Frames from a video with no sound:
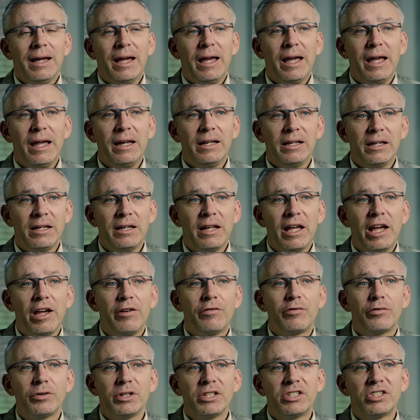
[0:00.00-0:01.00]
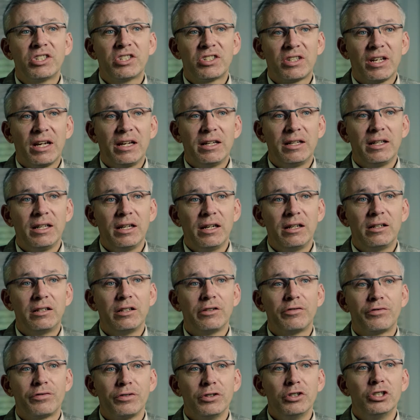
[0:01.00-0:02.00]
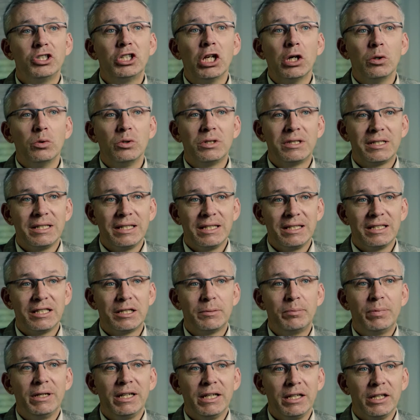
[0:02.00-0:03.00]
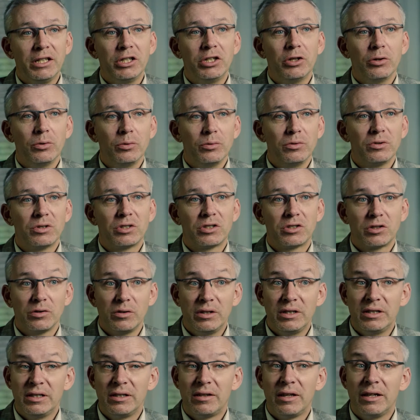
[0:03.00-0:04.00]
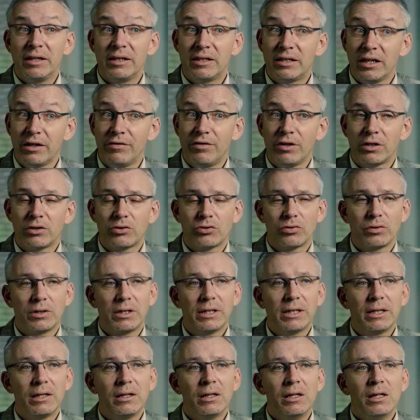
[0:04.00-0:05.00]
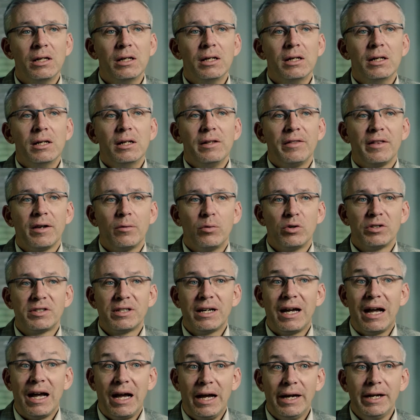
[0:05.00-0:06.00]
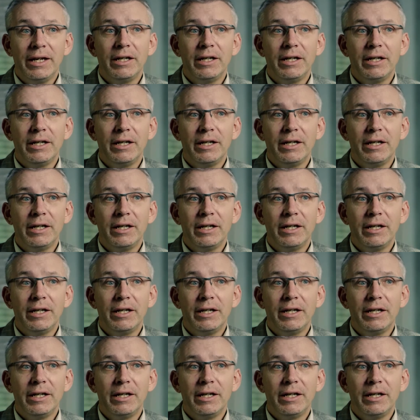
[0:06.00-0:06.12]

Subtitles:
And in every study, a different dosing is being used. So in the ENDEAVOR trial, there was a high